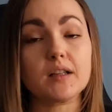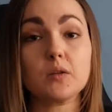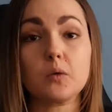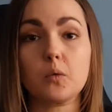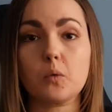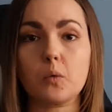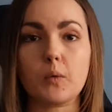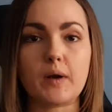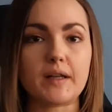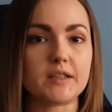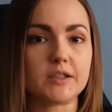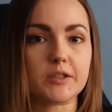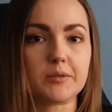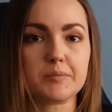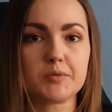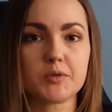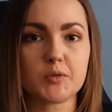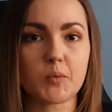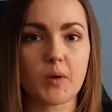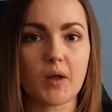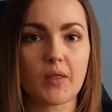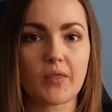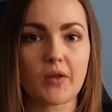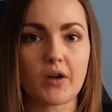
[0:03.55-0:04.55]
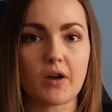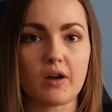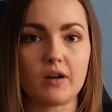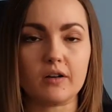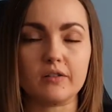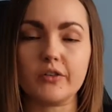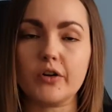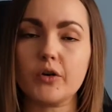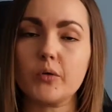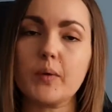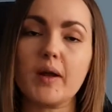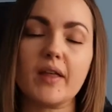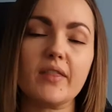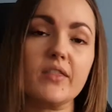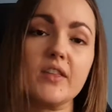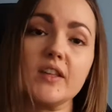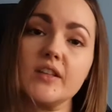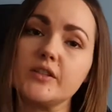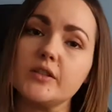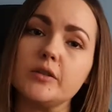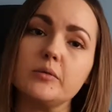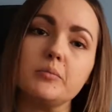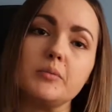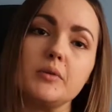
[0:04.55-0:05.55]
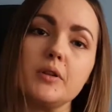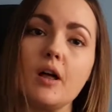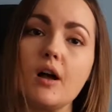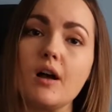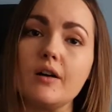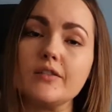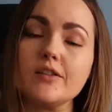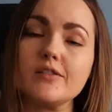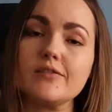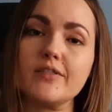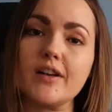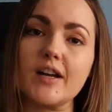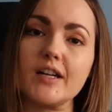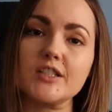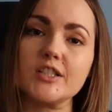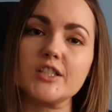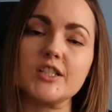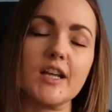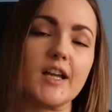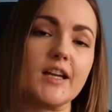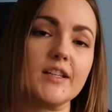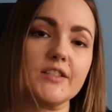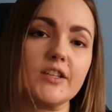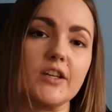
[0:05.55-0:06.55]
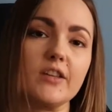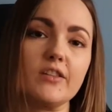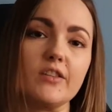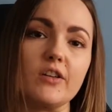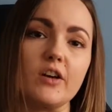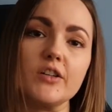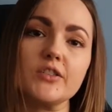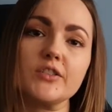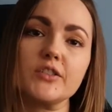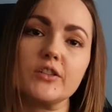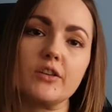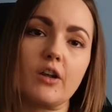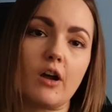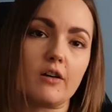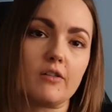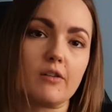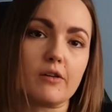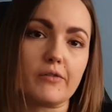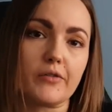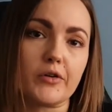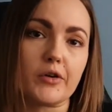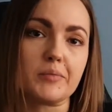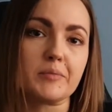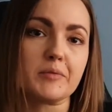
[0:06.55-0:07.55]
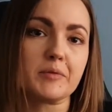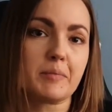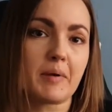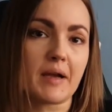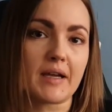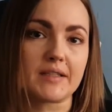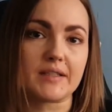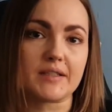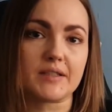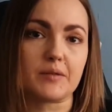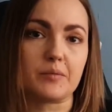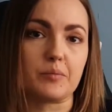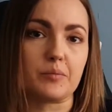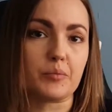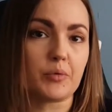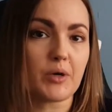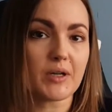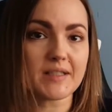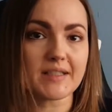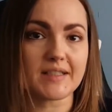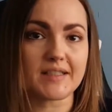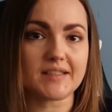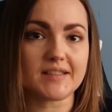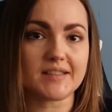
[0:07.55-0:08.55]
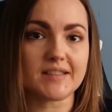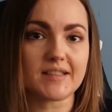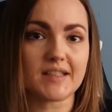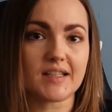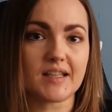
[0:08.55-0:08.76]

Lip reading: Welcome to What the Horror, where this humble horror fan shares her thoughts on horror films past and present.